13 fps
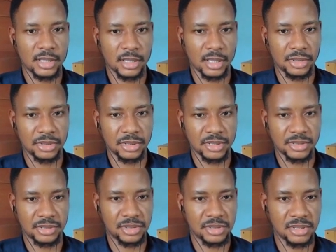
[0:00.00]
And you just
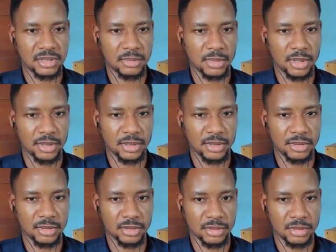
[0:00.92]
reduce this blur
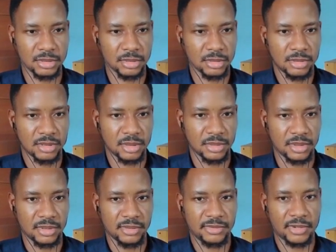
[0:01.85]
to
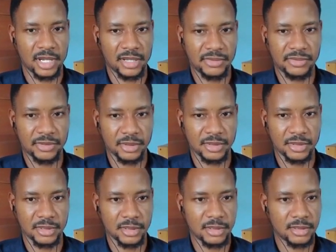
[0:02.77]
maybe 5 or
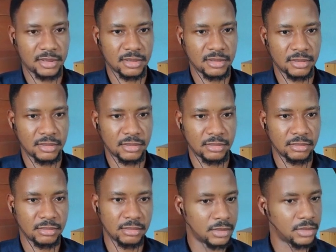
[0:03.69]
6.
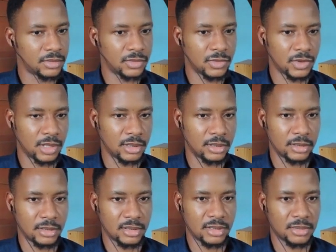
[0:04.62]
Yeah,
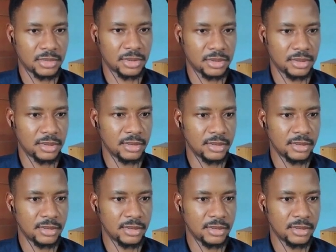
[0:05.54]
this seems good.